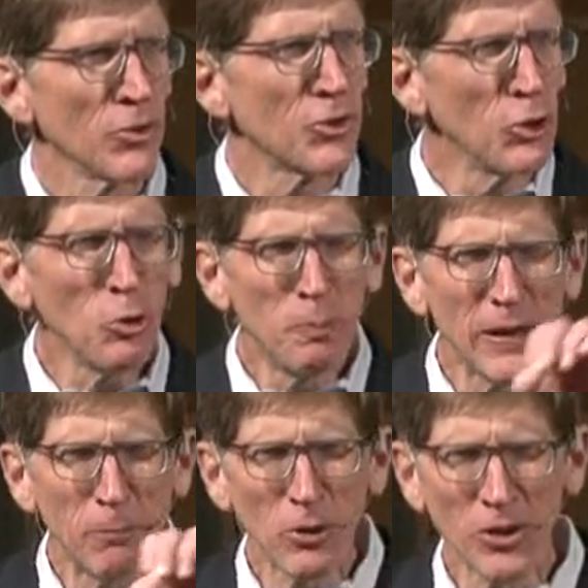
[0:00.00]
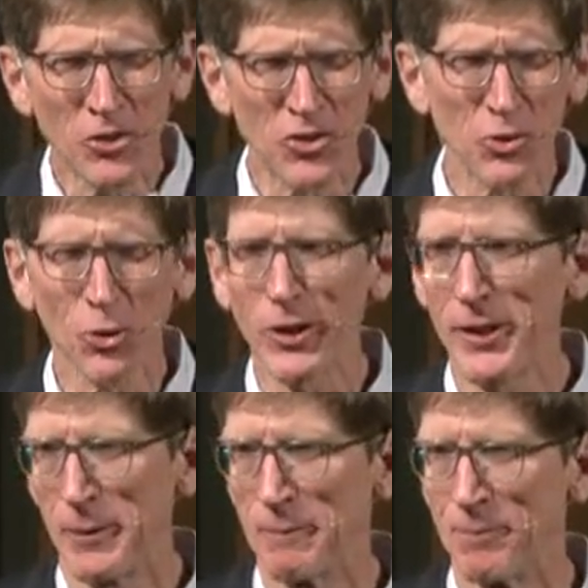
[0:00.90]
Two people in the story.
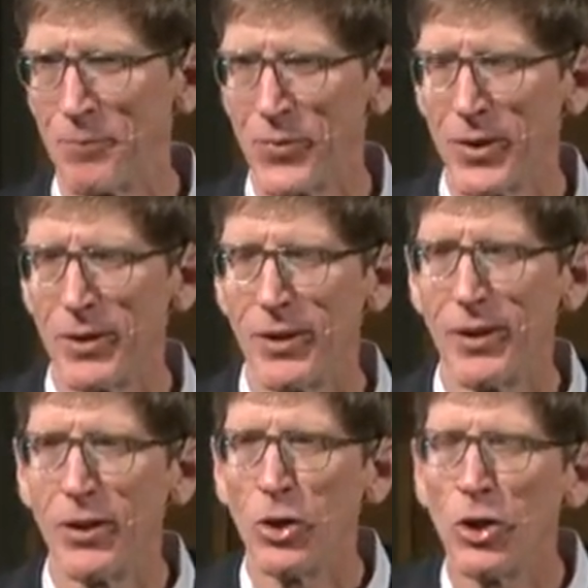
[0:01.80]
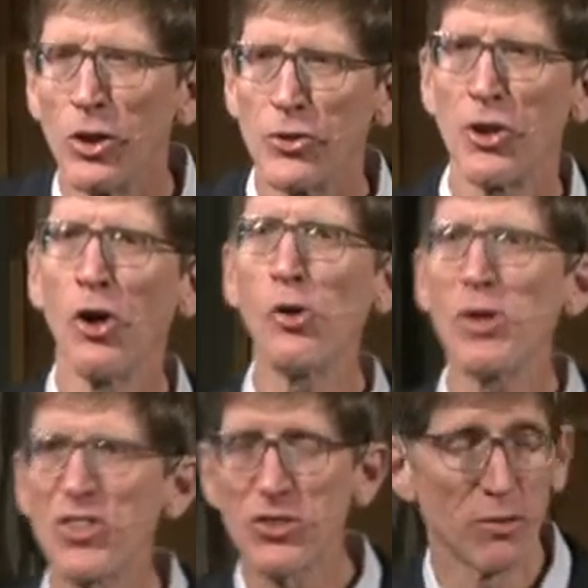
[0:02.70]
Do you know who
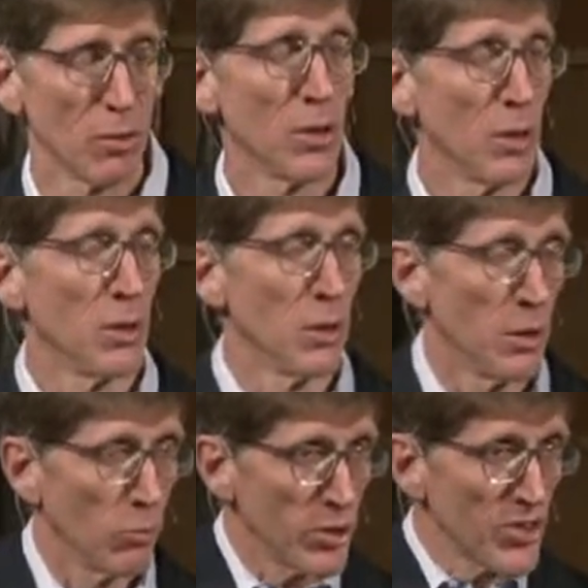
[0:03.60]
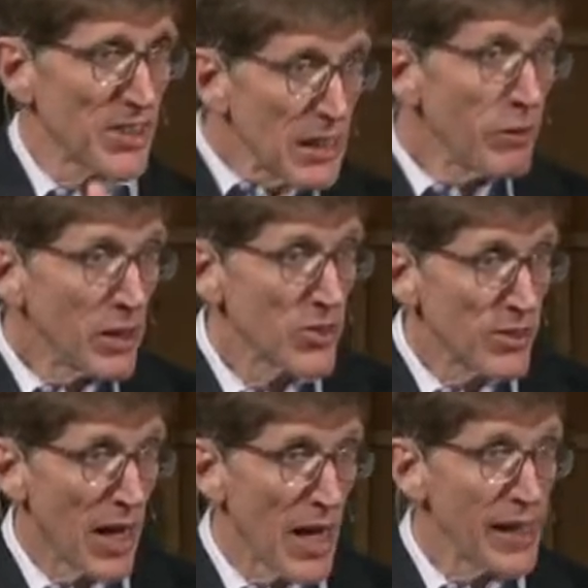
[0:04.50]
was, when Stephen is
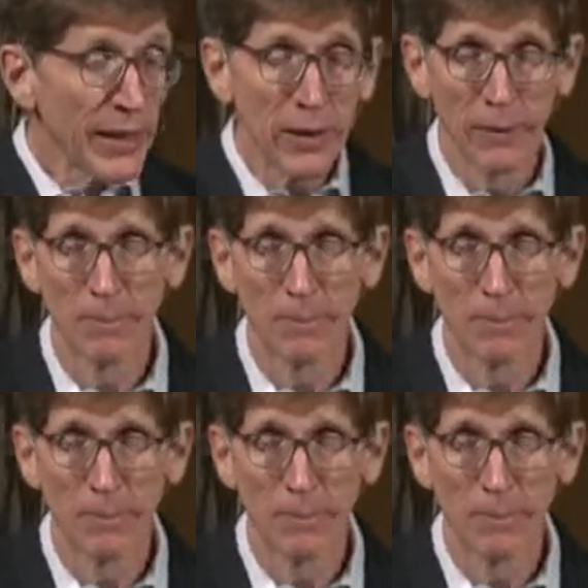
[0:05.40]
dying,